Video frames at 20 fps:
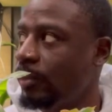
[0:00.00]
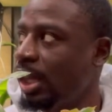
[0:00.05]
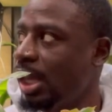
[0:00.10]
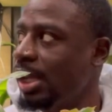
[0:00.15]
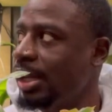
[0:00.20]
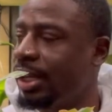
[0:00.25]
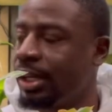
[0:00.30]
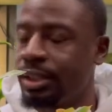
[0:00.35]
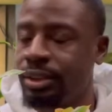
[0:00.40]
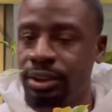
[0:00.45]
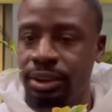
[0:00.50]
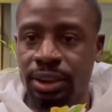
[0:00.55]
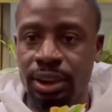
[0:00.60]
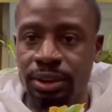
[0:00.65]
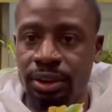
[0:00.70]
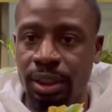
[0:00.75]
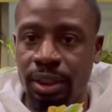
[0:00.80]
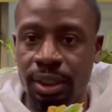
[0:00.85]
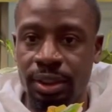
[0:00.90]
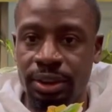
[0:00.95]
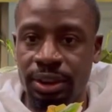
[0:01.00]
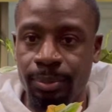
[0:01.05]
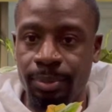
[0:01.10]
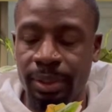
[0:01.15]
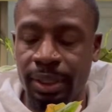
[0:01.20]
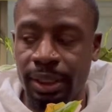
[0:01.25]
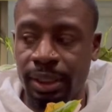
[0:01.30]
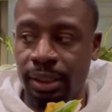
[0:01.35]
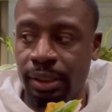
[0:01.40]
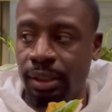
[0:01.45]
they're such a thirsty
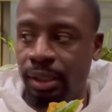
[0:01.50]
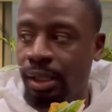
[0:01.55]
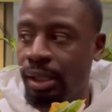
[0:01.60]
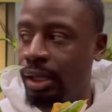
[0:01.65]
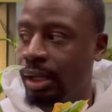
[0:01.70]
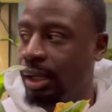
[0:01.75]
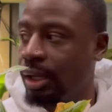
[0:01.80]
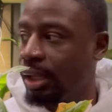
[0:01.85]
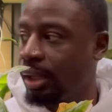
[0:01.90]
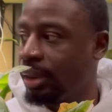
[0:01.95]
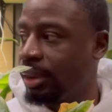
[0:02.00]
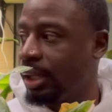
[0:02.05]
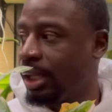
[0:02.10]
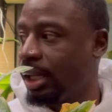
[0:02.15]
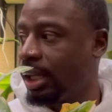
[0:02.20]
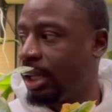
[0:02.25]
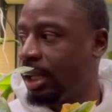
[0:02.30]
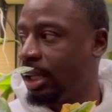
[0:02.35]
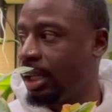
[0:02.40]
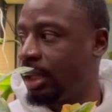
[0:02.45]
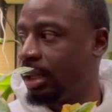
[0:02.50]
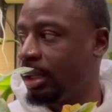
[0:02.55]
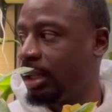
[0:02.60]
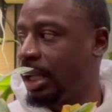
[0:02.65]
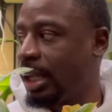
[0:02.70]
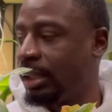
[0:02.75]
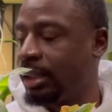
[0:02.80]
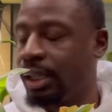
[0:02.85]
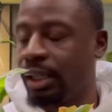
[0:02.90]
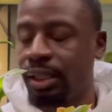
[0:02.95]
plant that
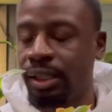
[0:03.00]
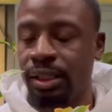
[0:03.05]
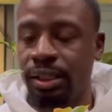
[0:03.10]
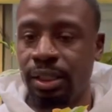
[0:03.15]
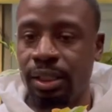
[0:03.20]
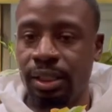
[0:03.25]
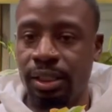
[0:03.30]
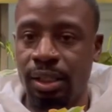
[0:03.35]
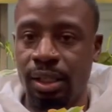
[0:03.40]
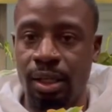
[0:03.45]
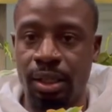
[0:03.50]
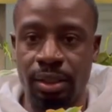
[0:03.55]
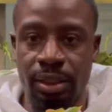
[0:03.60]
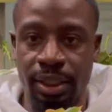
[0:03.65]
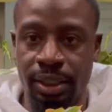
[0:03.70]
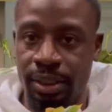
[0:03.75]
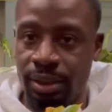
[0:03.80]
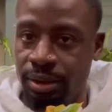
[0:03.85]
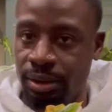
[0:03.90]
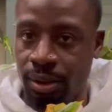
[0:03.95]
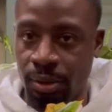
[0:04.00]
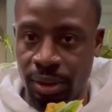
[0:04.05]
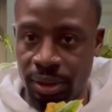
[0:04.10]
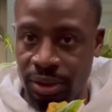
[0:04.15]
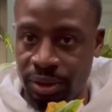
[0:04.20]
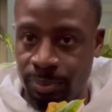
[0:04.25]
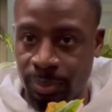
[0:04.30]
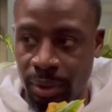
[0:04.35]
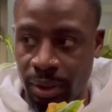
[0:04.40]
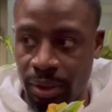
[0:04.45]
I think it is only
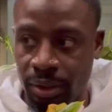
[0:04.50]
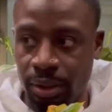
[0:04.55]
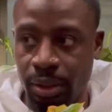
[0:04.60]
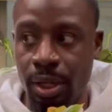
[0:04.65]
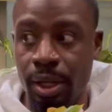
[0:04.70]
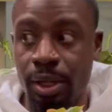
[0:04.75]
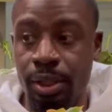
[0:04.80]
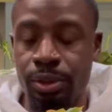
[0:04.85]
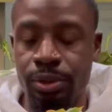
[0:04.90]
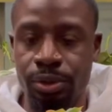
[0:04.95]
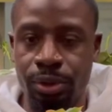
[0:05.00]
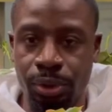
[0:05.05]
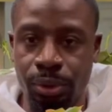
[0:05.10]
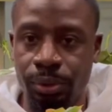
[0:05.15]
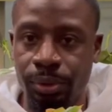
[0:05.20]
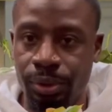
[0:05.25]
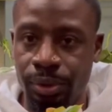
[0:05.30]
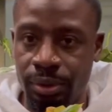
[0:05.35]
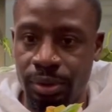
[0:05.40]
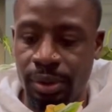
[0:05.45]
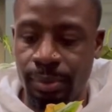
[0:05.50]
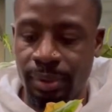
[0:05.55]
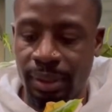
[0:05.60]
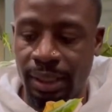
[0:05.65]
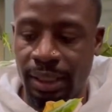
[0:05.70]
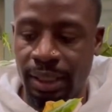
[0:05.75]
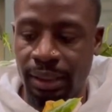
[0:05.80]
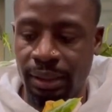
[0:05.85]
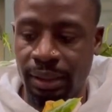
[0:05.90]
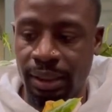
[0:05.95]
smart to do something
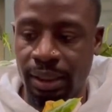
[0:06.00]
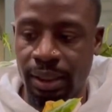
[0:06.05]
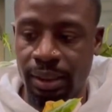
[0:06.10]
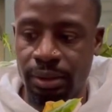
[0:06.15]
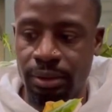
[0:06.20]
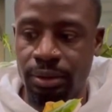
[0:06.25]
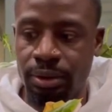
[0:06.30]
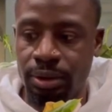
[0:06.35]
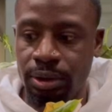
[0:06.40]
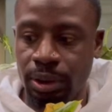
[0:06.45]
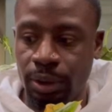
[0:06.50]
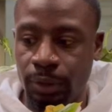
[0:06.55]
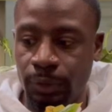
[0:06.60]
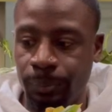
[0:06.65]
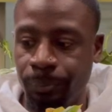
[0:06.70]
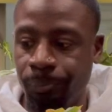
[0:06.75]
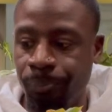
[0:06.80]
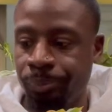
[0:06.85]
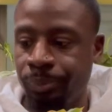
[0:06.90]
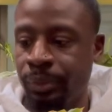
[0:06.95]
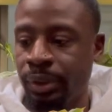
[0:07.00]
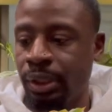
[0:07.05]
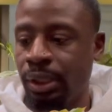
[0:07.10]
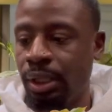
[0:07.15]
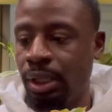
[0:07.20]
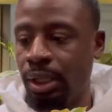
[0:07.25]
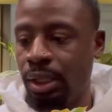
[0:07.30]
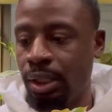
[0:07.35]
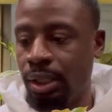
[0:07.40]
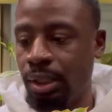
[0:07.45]
like that. So
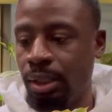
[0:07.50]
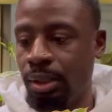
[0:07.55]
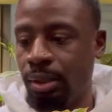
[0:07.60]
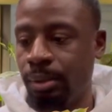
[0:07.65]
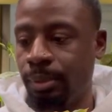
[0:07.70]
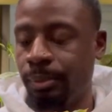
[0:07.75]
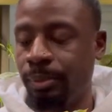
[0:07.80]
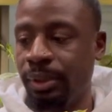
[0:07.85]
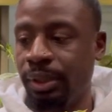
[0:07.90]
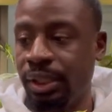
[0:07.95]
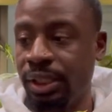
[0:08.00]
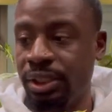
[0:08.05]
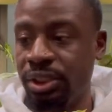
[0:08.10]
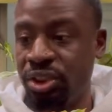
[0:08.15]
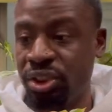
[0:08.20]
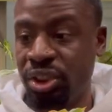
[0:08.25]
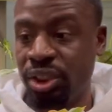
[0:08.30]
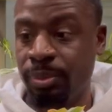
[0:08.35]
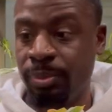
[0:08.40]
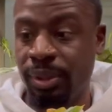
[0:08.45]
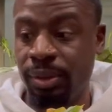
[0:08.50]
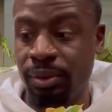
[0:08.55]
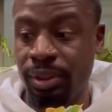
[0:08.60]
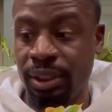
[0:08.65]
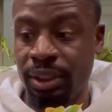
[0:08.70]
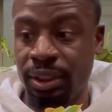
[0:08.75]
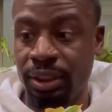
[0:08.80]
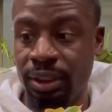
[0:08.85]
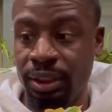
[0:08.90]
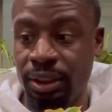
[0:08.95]
this should be
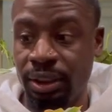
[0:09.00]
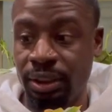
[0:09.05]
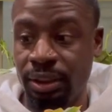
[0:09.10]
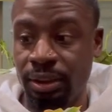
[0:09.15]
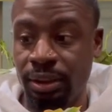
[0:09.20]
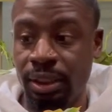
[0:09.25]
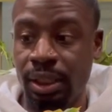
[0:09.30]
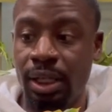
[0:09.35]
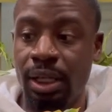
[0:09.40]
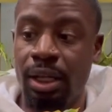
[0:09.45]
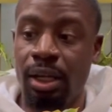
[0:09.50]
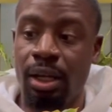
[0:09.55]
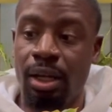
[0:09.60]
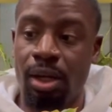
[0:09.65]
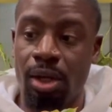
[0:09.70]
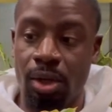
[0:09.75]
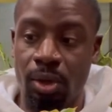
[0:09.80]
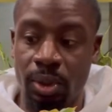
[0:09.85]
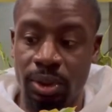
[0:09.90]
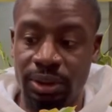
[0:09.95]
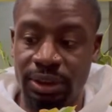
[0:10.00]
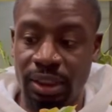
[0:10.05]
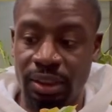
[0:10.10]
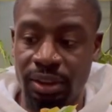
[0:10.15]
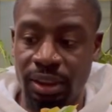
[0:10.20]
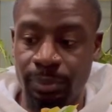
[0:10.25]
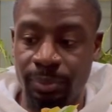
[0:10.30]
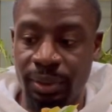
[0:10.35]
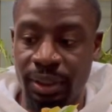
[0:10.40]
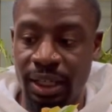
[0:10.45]
really good. Of course, I'll
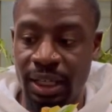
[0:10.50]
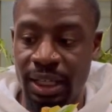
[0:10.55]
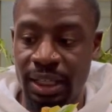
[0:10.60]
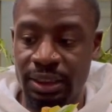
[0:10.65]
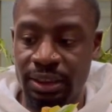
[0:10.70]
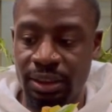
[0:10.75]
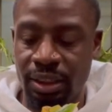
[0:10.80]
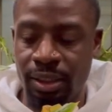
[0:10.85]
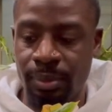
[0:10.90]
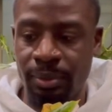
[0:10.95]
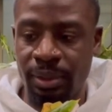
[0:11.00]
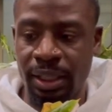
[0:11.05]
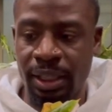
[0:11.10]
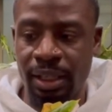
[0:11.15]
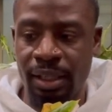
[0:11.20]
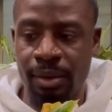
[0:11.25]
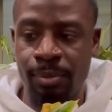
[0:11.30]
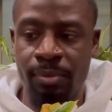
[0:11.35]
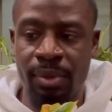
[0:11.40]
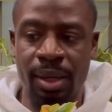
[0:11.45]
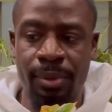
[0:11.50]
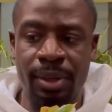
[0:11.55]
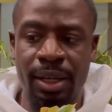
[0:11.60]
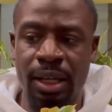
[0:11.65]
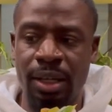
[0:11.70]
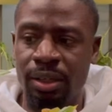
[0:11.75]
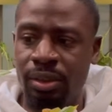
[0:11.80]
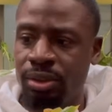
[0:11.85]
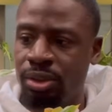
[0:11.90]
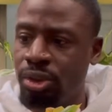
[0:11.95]
keep you guys updated. Maybe
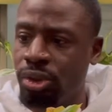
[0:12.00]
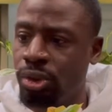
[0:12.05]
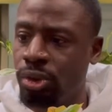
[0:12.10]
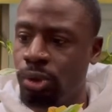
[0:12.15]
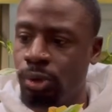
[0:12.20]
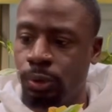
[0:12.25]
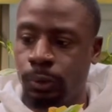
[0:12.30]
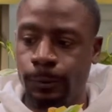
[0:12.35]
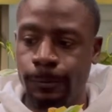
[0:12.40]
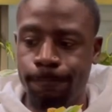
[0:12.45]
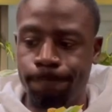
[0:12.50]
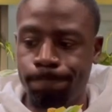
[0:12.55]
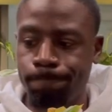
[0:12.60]
I'll do